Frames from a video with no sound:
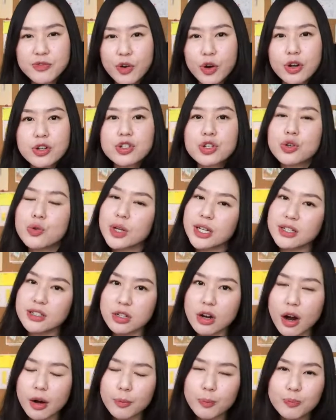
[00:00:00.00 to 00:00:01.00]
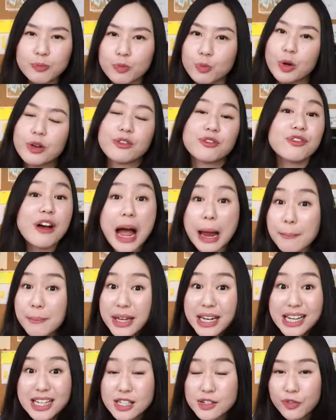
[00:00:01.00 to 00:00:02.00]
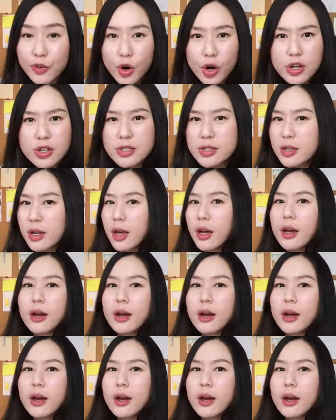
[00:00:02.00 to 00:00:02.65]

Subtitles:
first. You can start with 5 minutes first,